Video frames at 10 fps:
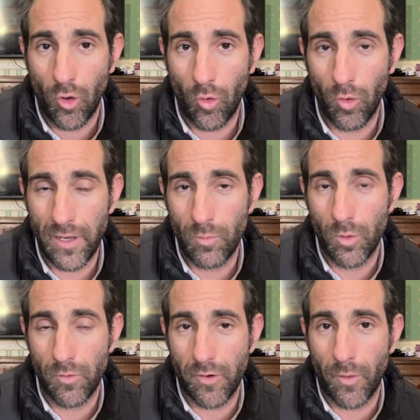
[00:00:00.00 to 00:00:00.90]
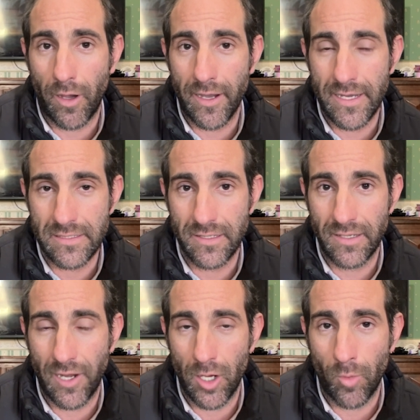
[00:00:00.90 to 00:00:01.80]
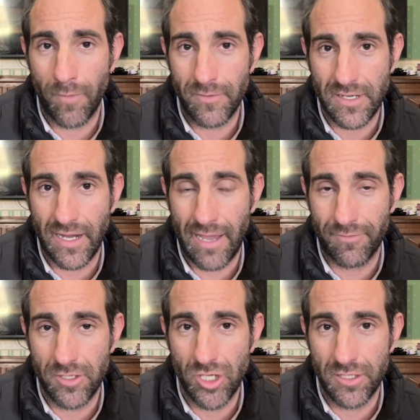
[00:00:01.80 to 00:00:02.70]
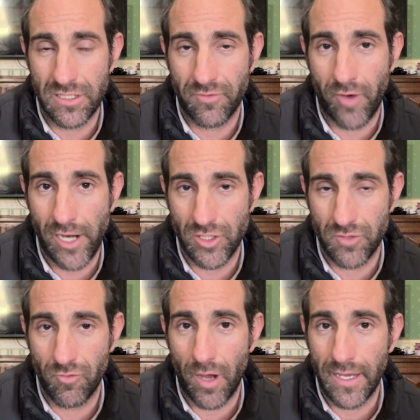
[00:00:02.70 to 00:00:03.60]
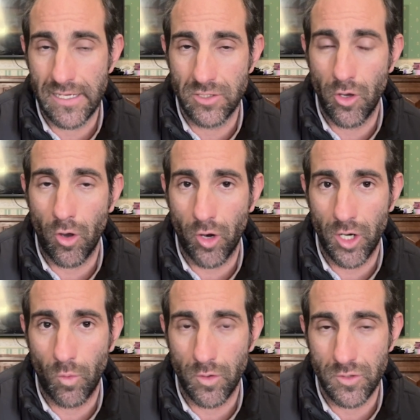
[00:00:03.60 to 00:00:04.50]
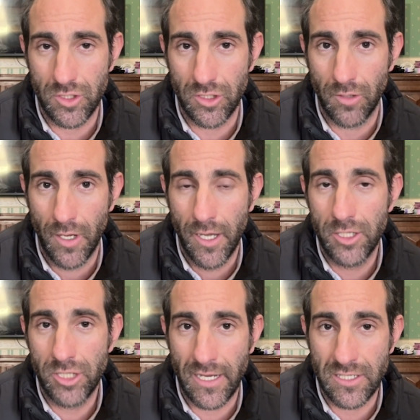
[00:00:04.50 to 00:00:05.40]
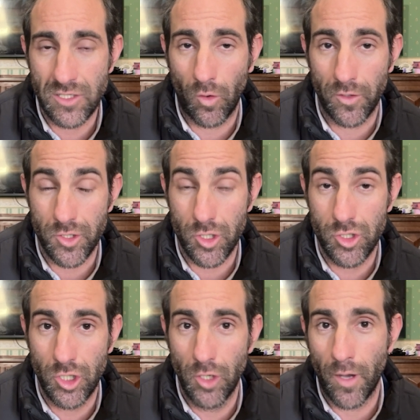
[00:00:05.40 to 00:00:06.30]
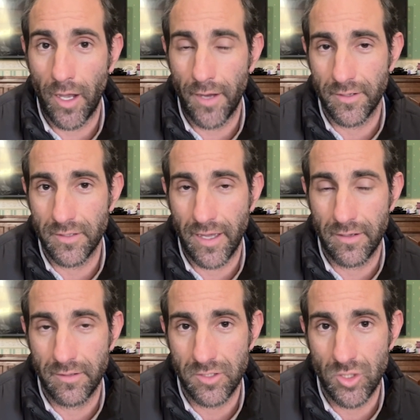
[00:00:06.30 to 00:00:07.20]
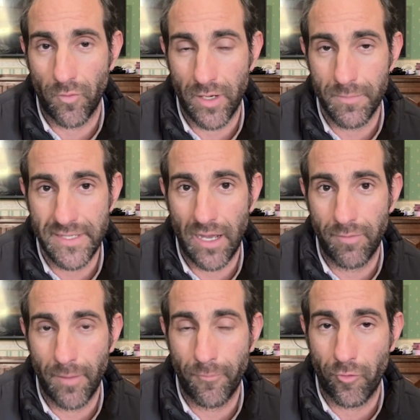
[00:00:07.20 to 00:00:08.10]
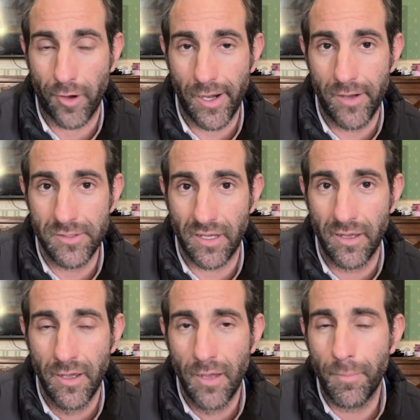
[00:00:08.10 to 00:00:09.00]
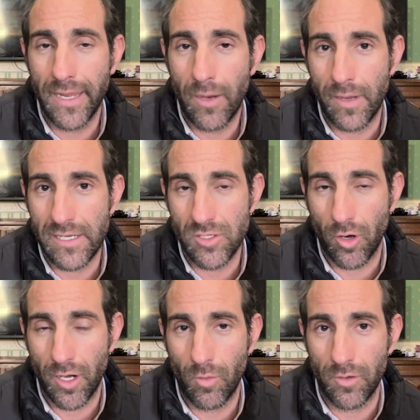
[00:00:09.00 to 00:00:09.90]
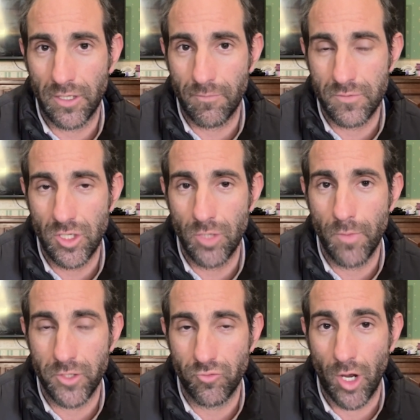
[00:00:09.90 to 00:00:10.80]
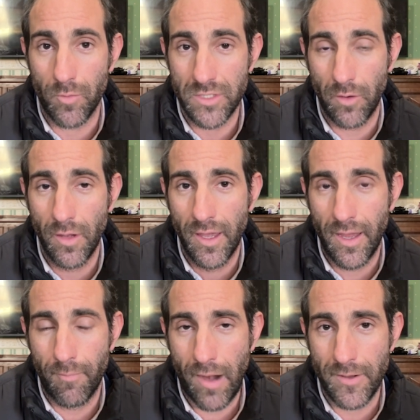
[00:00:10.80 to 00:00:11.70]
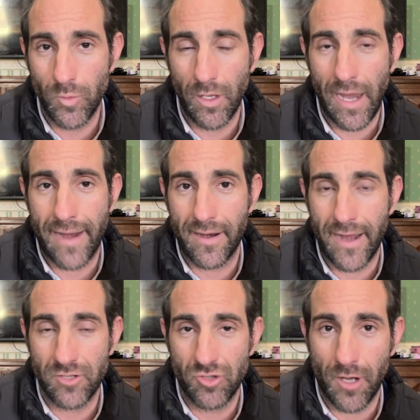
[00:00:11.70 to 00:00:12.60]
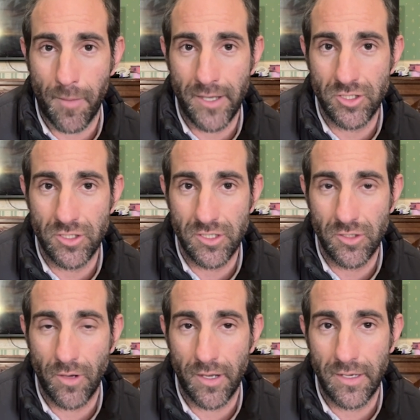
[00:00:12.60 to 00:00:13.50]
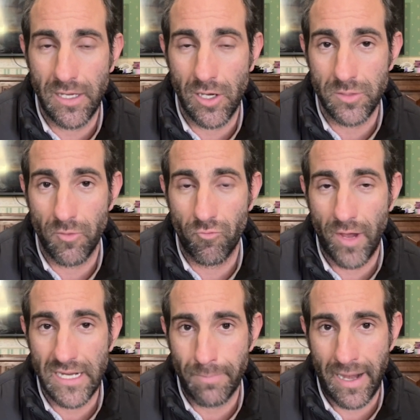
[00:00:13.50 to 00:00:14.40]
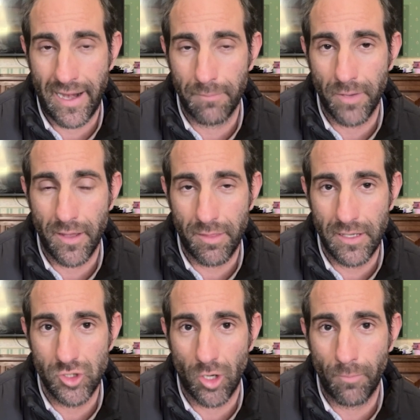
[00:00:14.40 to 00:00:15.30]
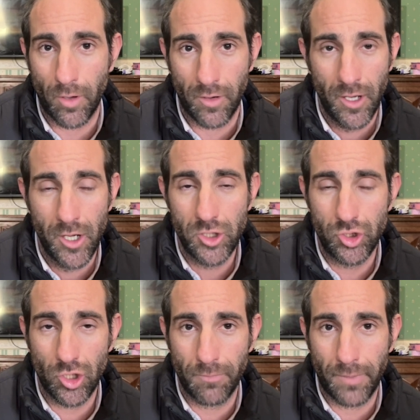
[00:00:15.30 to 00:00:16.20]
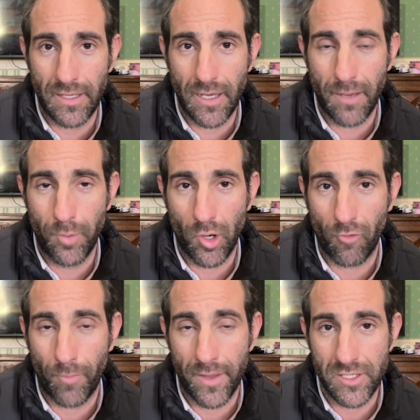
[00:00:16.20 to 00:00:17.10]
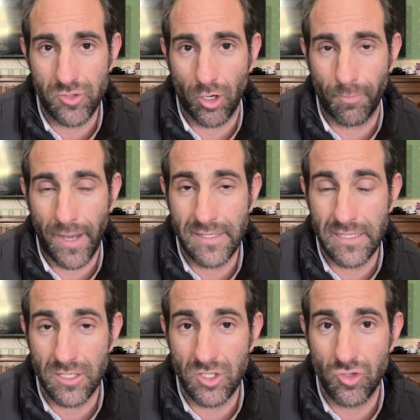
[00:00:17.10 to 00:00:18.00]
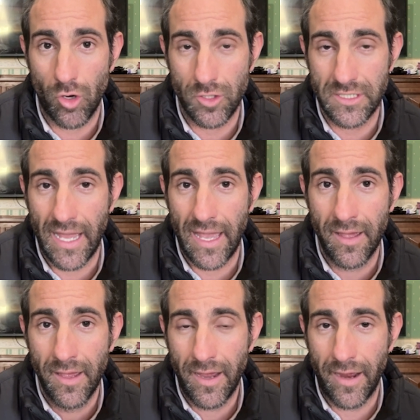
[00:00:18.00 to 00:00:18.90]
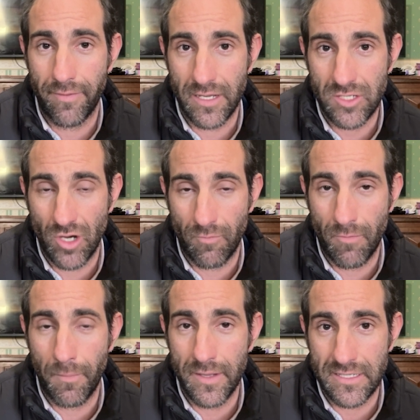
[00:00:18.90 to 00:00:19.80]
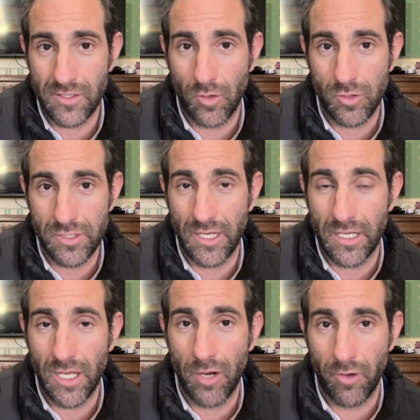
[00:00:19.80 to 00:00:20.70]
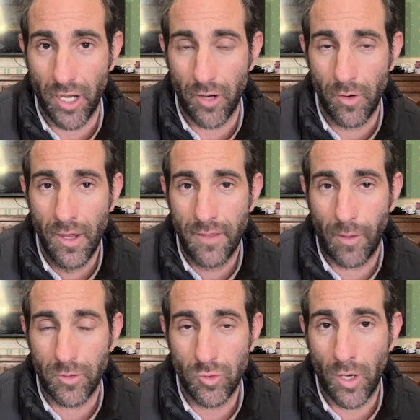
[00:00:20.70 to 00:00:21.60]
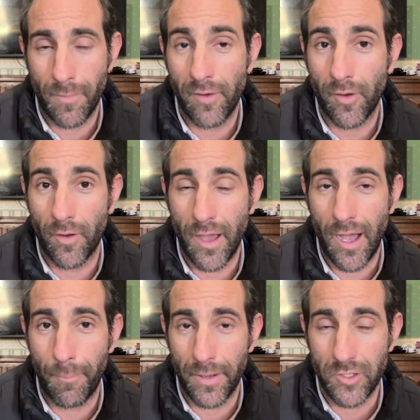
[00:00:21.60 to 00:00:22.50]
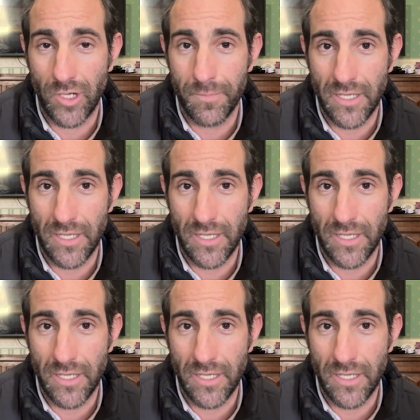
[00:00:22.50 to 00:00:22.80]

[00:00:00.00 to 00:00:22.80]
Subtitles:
All it will require is that Nico de Boinville's going to have to judge his fractions right. He's not going to want to chase Solness too hard and soften himself up for a closer, but equally he's not going to want to give him too much rope. So it perhaps will add an extra dimension to Nico's race planning, but I think John Bond shouldn't be put off by the strong pace. He's a strong stayer at this trip. Remember, this is a horse that a year ago they were talking about going up in trip.